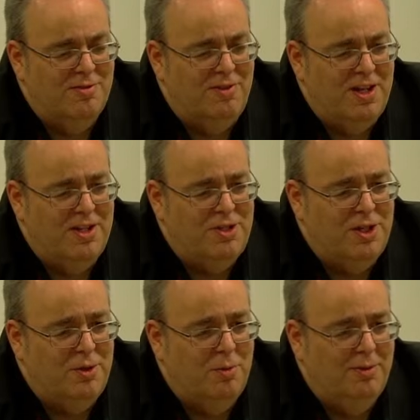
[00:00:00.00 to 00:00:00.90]
the
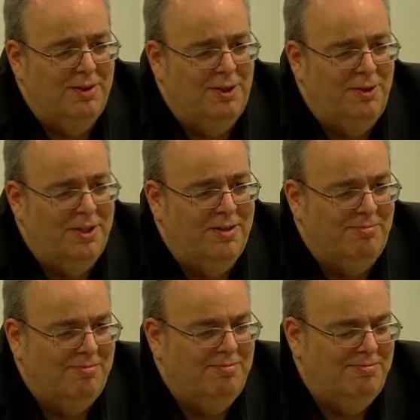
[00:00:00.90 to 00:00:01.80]
issue under
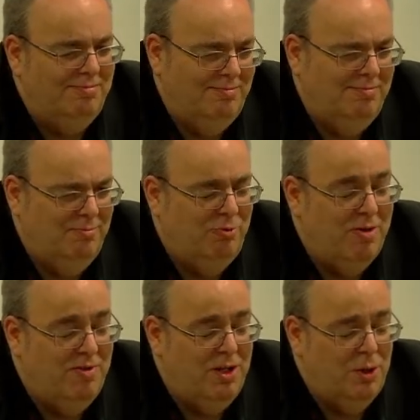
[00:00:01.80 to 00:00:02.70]

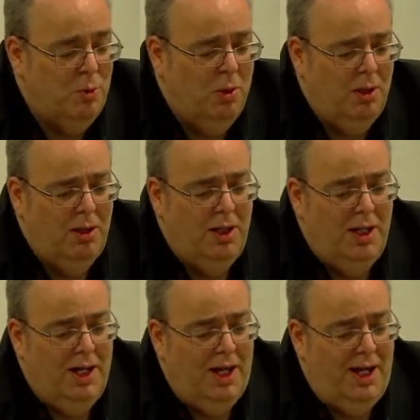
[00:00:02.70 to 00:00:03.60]
review,
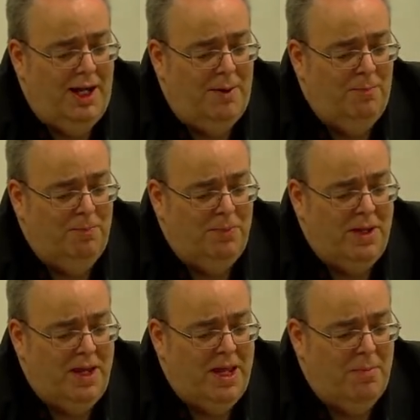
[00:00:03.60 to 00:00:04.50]

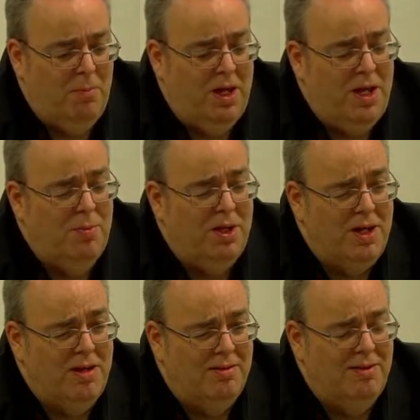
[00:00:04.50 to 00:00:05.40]
it may
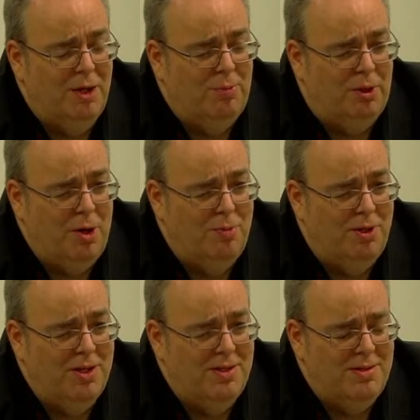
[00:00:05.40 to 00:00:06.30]
be
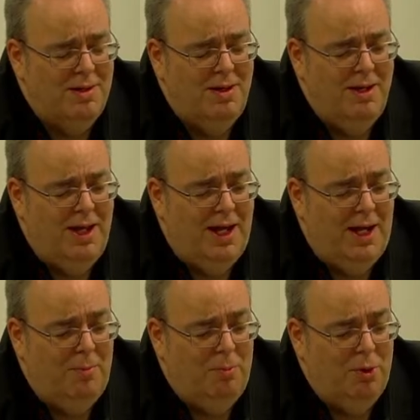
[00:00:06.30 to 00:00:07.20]
appropriate,
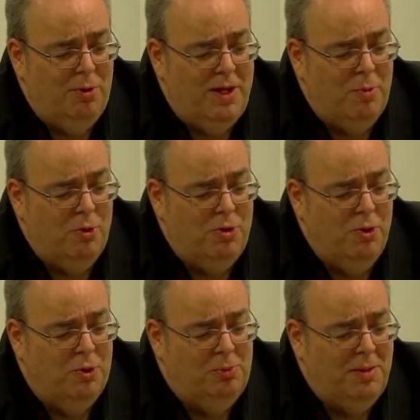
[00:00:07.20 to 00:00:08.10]
but it would
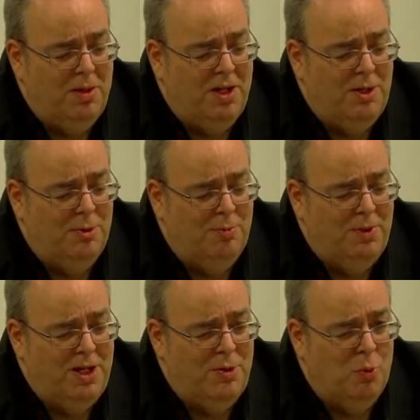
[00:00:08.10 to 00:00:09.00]
normally be
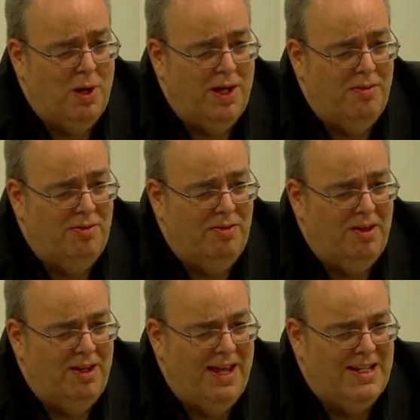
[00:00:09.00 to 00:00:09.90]
accompanied with
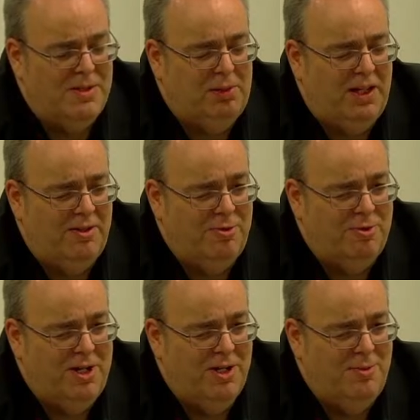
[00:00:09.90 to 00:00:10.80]
an
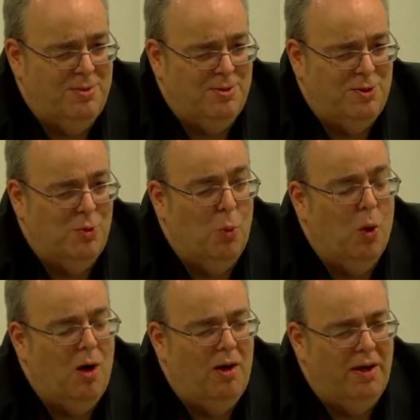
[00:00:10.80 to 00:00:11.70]
explanatory note as to
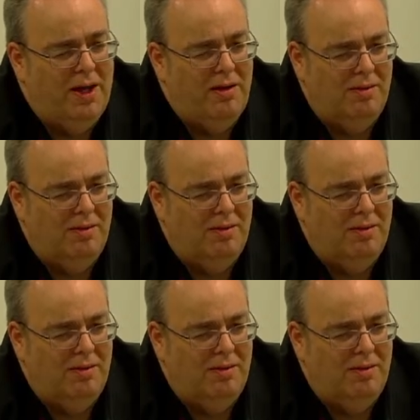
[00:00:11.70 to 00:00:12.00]
why